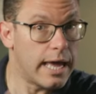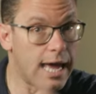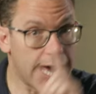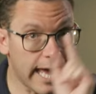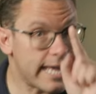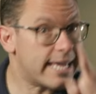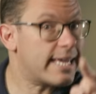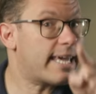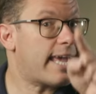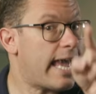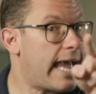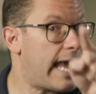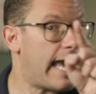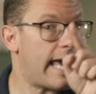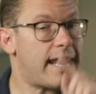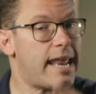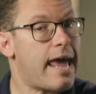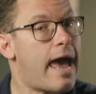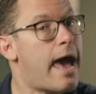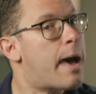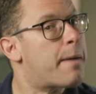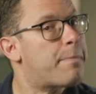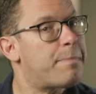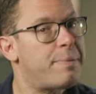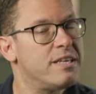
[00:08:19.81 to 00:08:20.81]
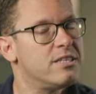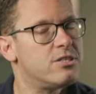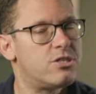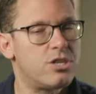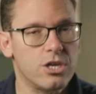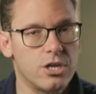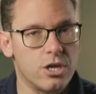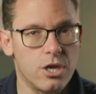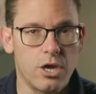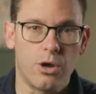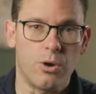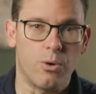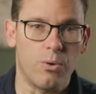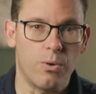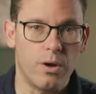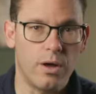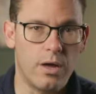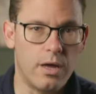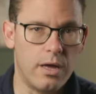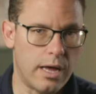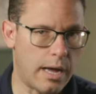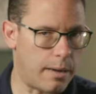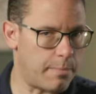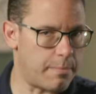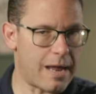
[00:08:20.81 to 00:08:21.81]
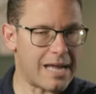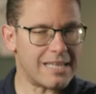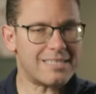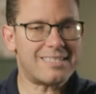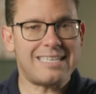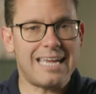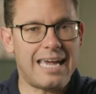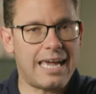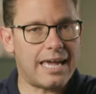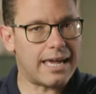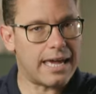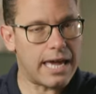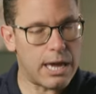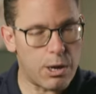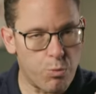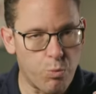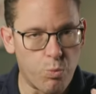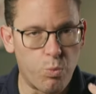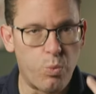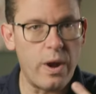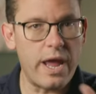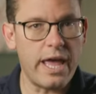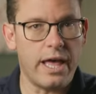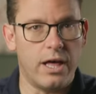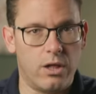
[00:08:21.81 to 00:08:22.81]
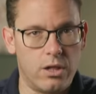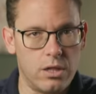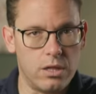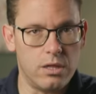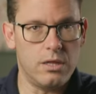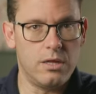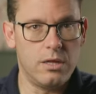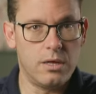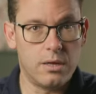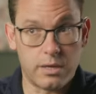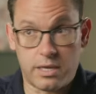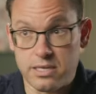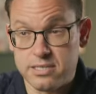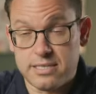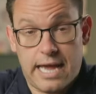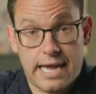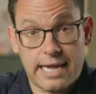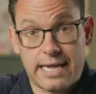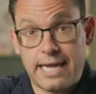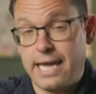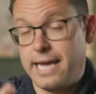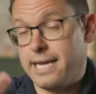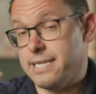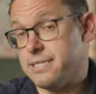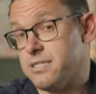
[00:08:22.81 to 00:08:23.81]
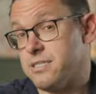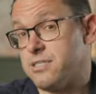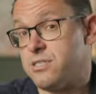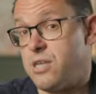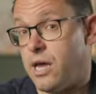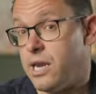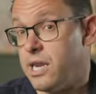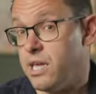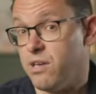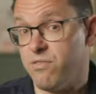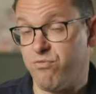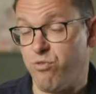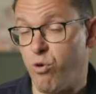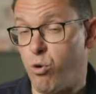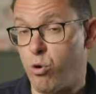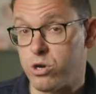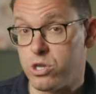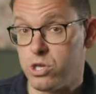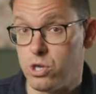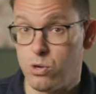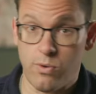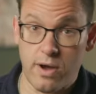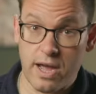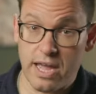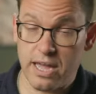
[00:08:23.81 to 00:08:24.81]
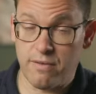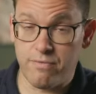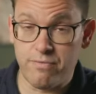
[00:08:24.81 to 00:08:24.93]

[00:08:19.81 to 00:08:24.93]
It can happen to you. I'm not saying it will, because I can't study for you. I